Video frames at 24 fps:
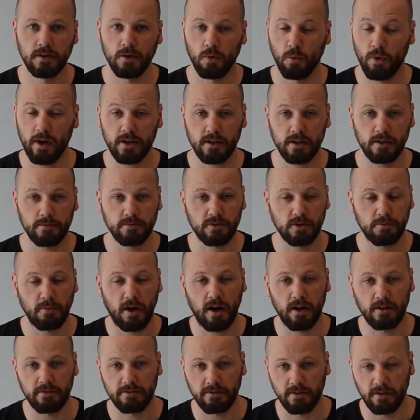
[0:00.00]
Welcome to
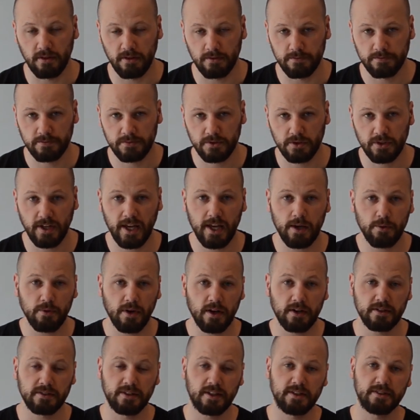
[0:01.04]
Marfle. Today we
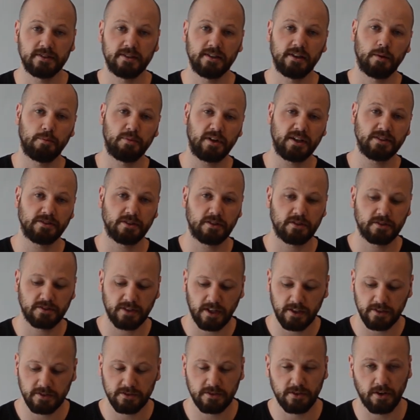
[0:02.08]
are testing a pressure
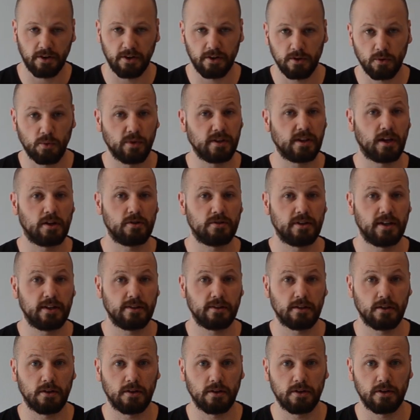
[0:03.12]
sensor with our
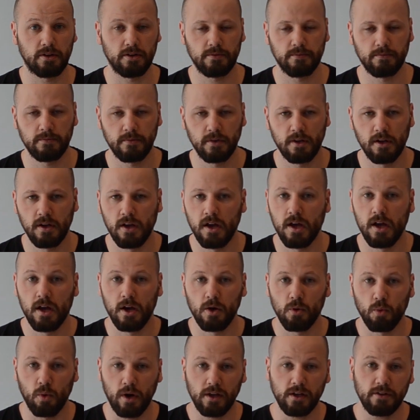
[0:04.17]
data logger.
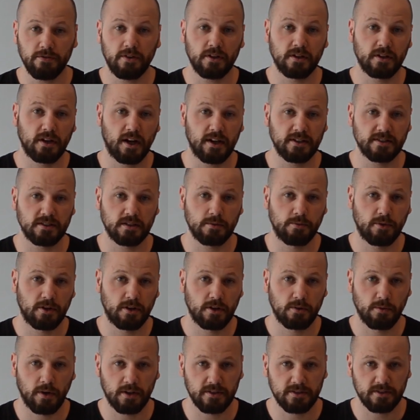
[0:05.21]
One of our
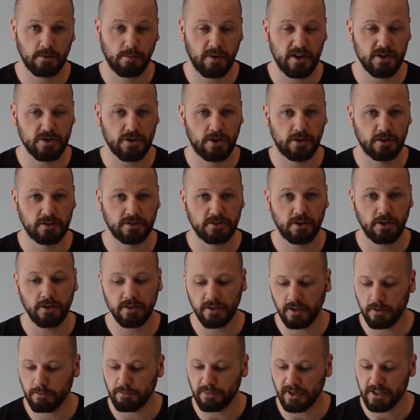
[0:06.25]
customers wants to measure
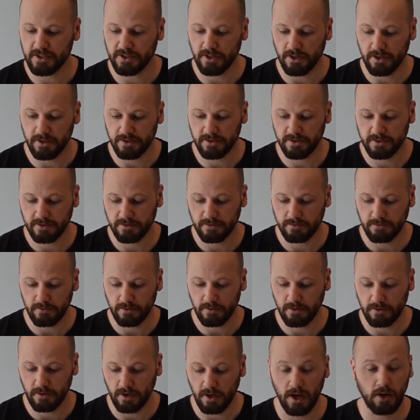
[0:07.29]
certain pressures
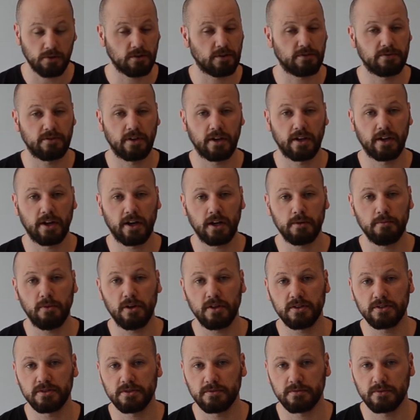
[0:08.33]
out of their
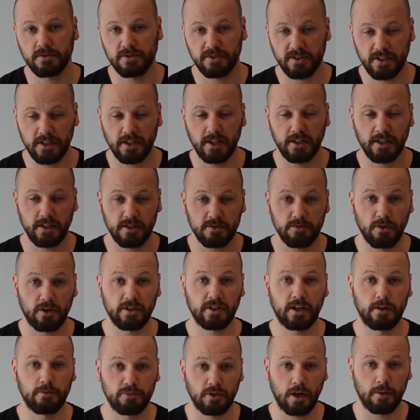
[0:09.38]
gearbox to see that it's
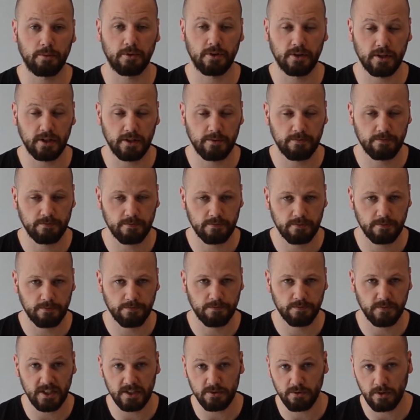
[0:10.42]
working properly.
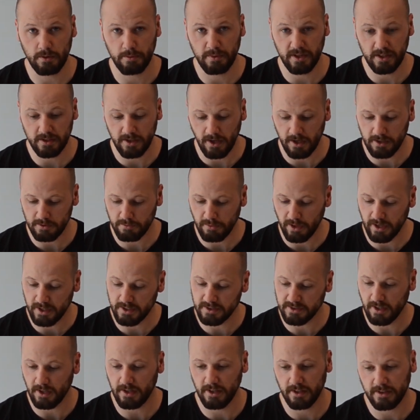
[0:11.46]
This will be done by
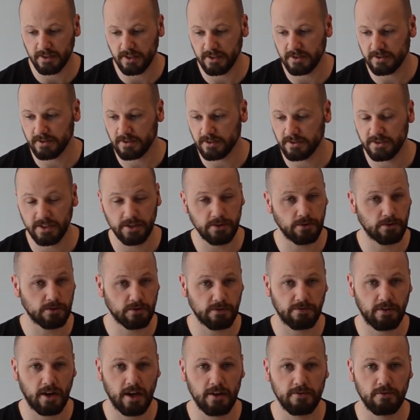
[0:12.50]
installing this 0 to
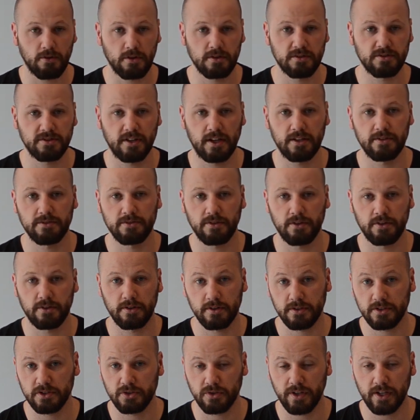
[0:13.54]
5 volt
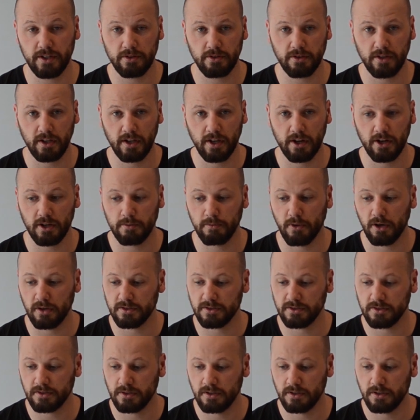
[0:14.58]
sensor straight to the gearbox